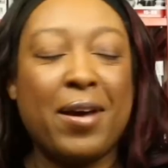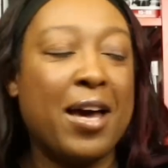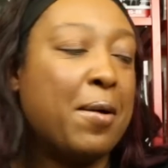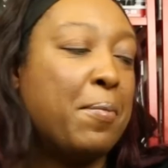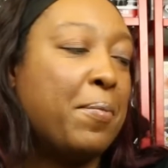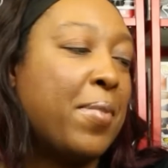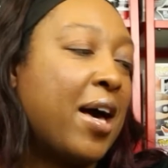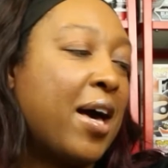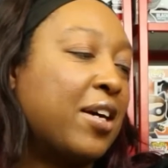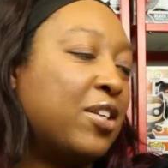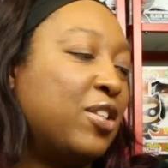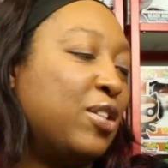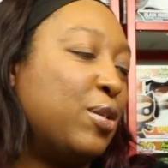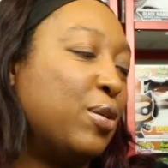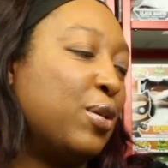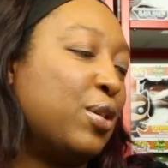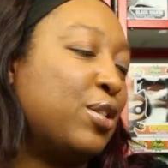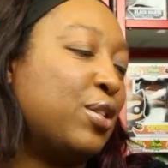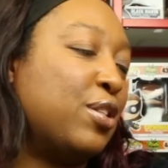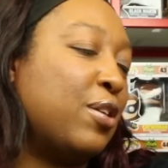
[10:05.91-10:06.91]
Bambox,
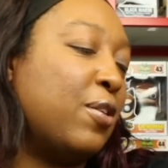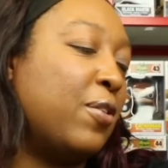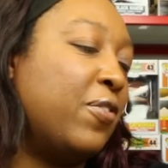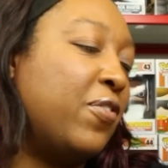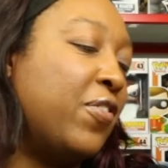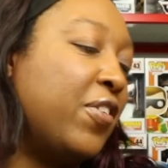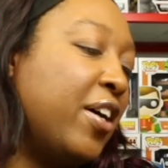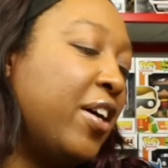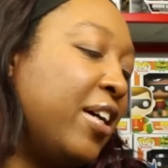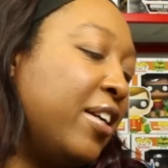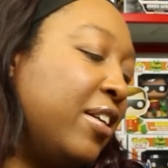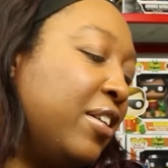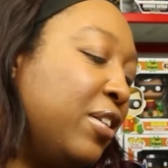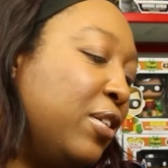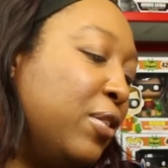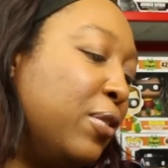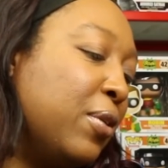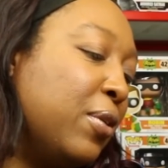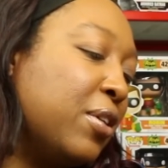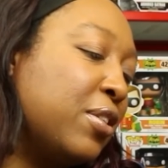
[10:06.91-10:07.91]
you are so fun.
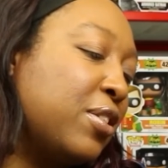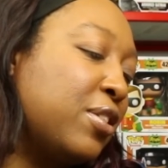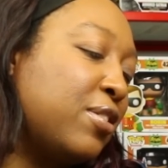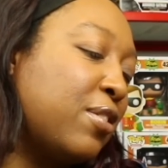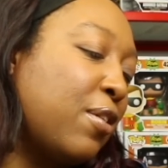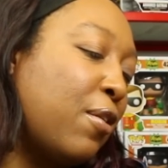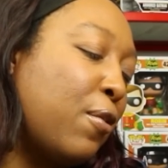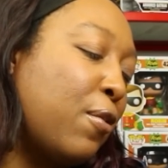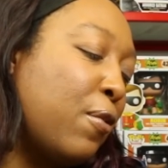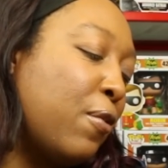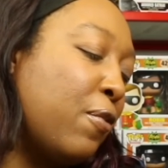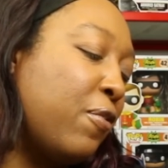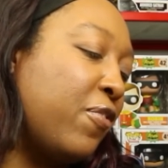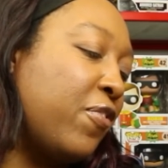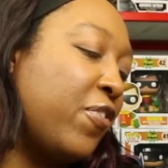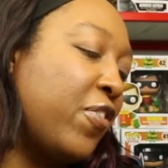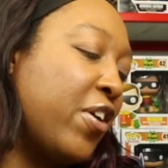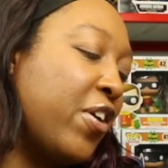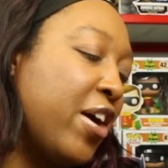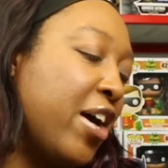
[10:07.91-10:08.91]
You are so
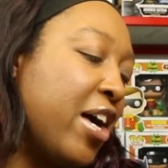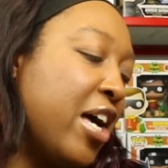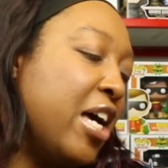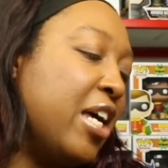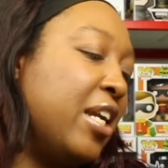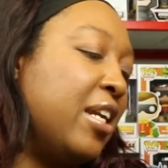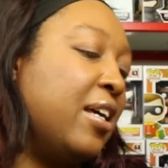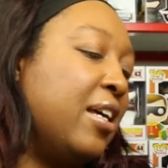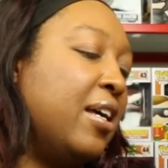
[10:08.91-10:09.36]
fun.